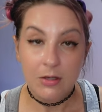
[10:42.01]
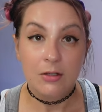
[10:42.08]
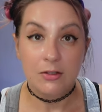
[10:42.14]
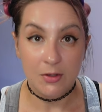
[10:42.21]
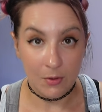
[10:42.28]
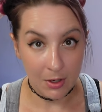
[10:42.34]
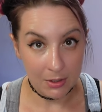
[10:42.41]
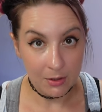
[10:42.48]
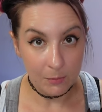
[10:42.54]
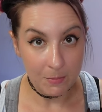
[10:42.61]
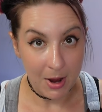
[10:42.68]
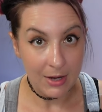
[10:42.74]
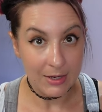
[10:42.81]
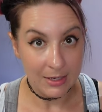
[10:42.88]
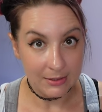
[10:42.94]
So under
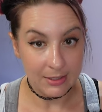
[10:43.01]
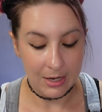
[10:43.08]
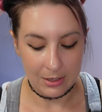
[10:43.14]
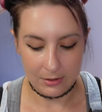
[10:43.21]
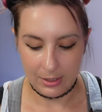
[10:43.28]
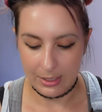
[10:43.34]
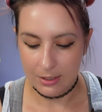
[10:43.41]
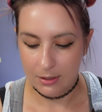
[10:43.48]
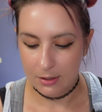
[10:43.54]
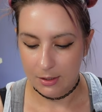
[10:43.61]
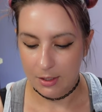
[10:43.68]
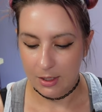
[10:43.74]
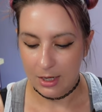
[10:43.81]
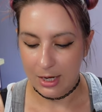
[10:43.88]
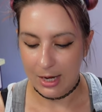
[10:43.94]
My Net Diary,
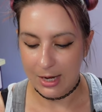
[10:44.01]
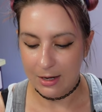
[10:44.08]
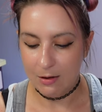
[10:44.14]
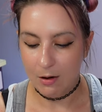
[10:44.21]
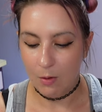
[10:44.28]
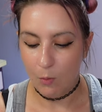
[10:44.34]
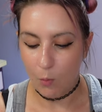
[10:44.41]
a